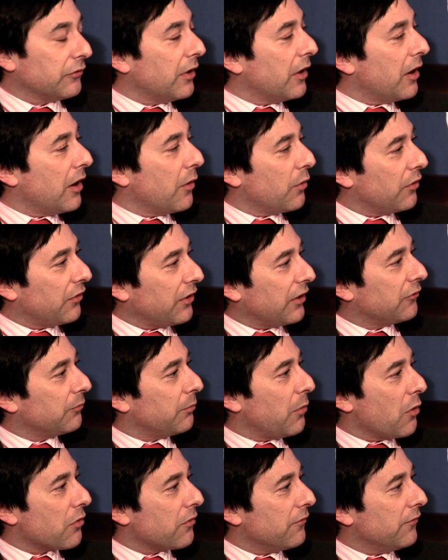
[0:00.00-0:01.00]
So I, I wanted to ask
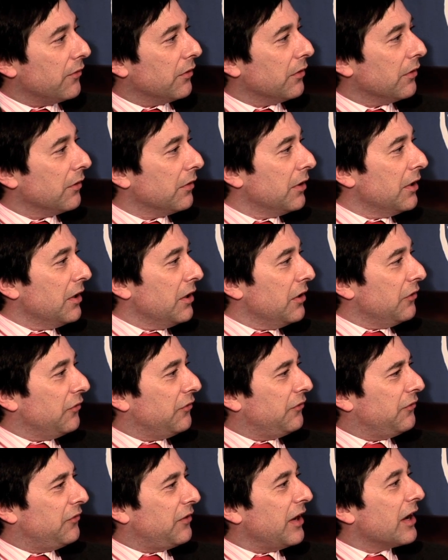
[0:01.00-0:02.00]
mm-hmm. both of you to
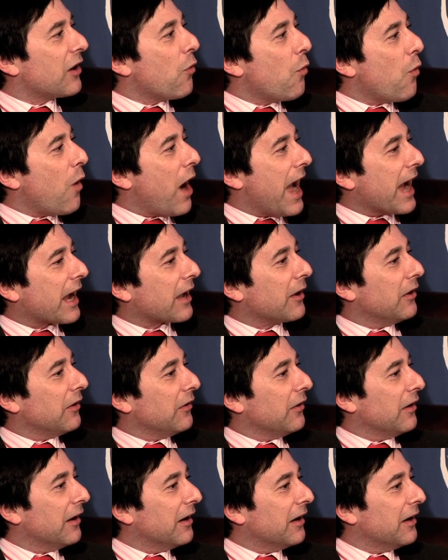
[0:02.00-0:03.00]
take a whack at,
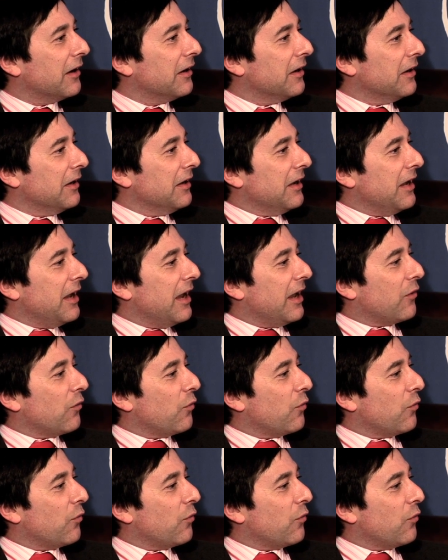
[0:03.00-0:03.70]
uh, at